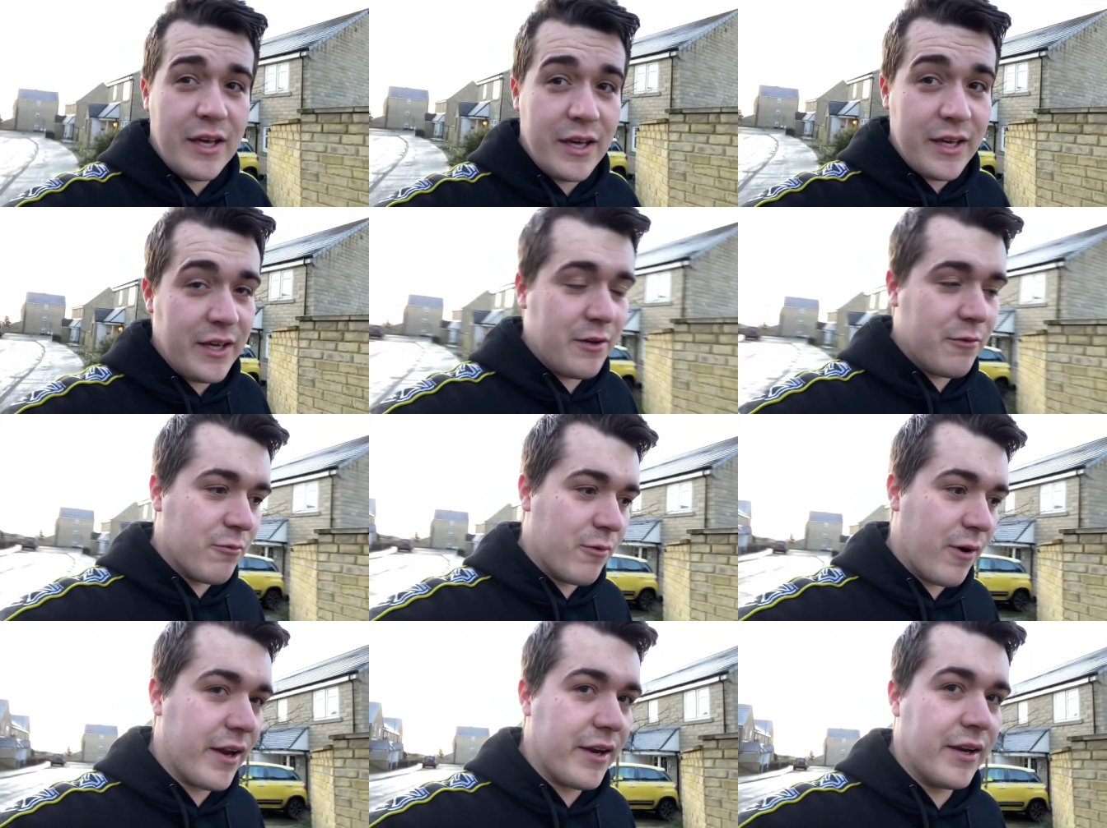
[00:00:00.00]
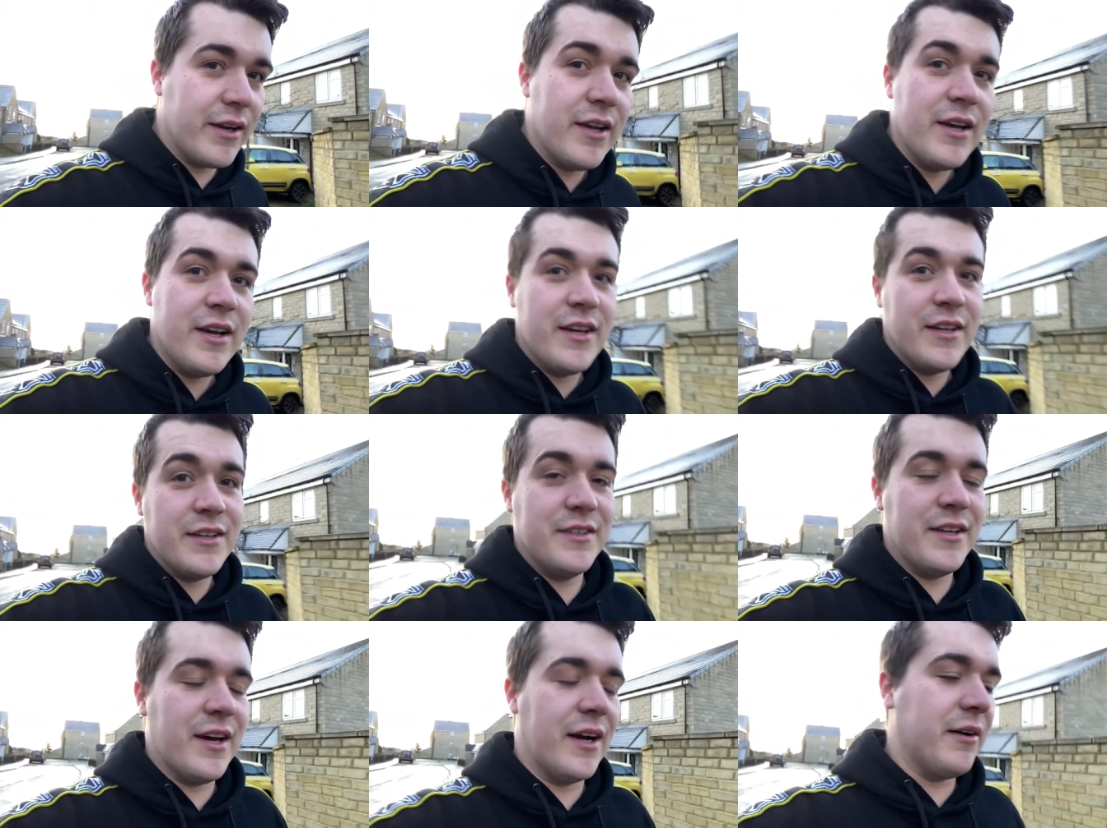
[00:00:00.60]
he
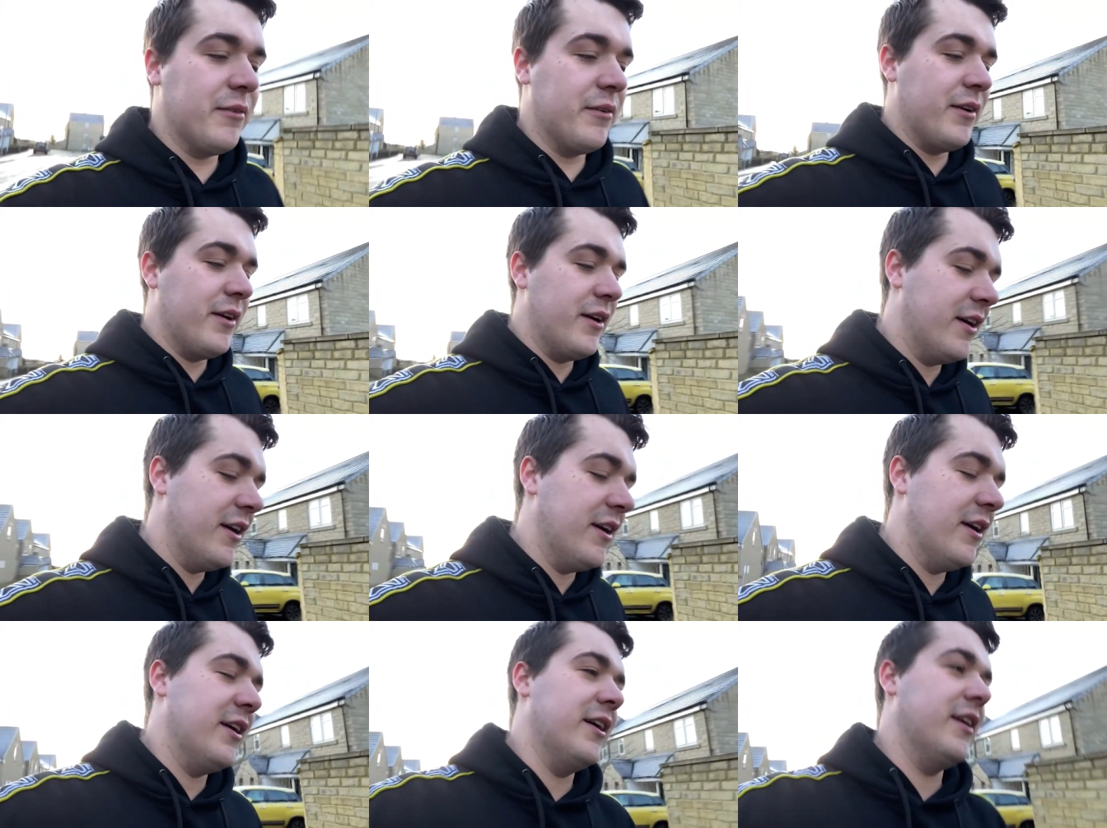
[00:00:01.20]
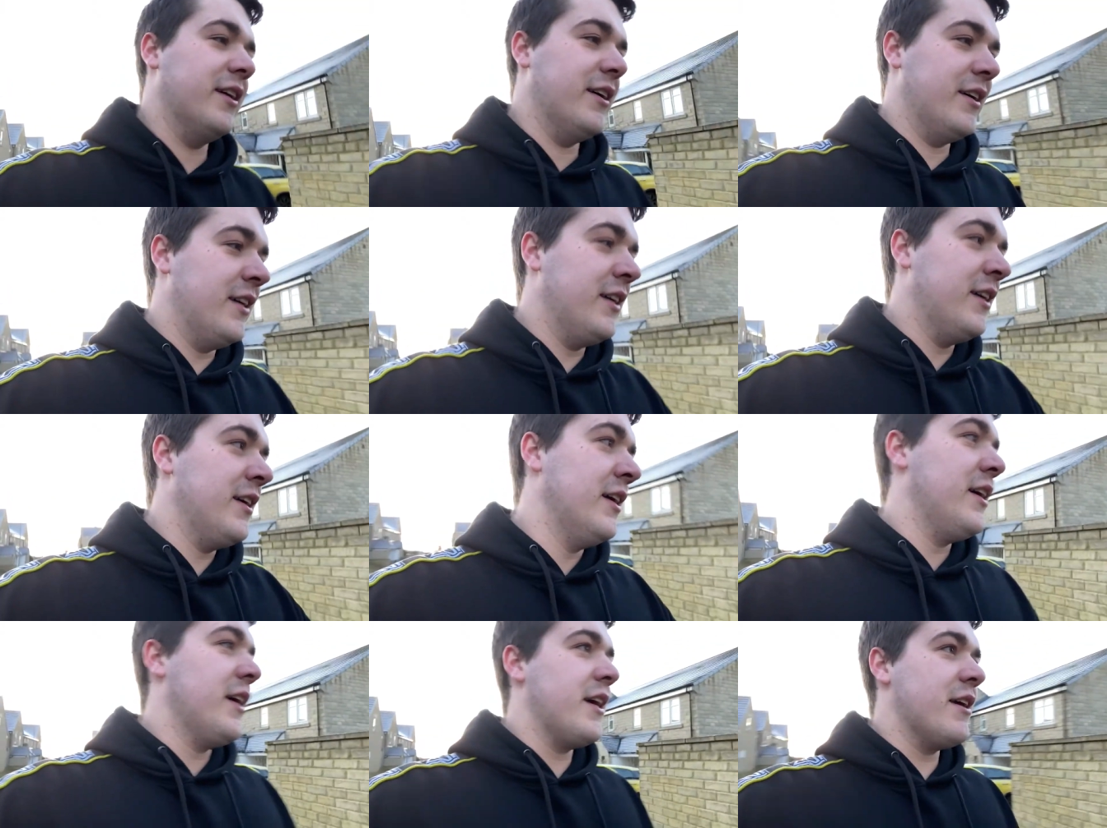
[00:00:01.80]
ran down.
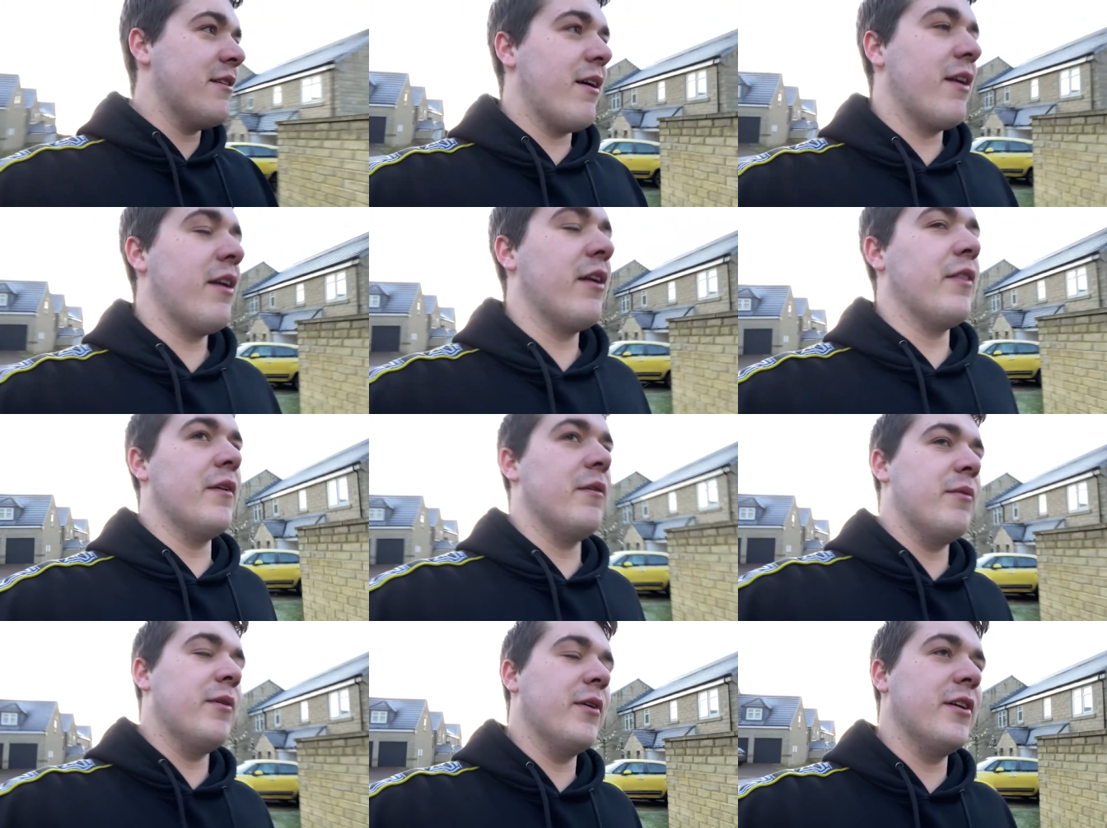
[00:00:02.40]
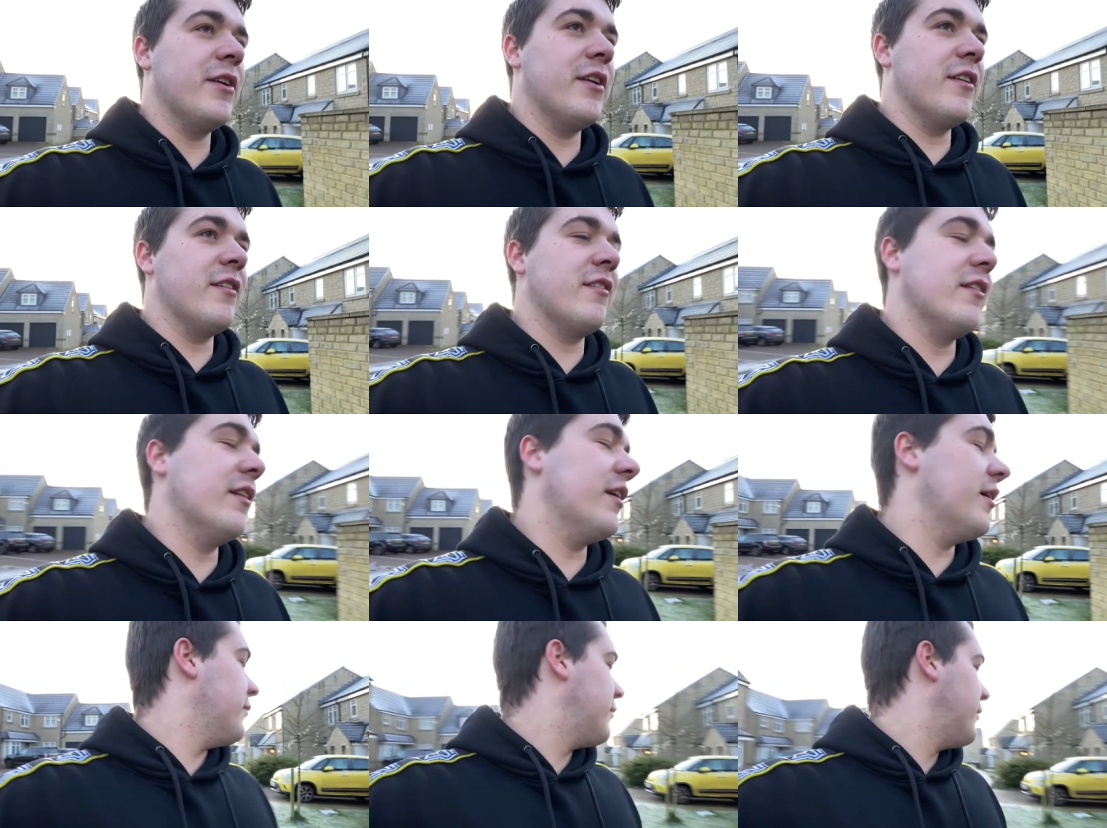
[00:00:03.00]
He ran on the road and
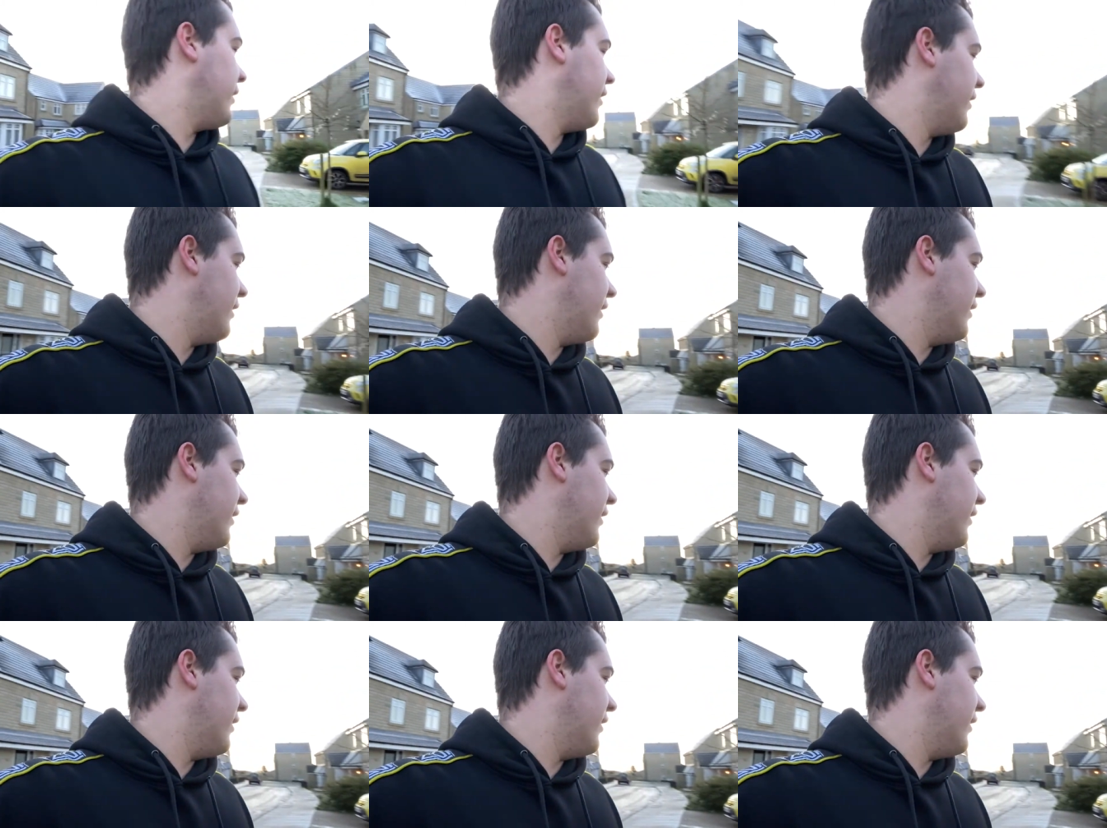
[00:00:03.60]
slipped.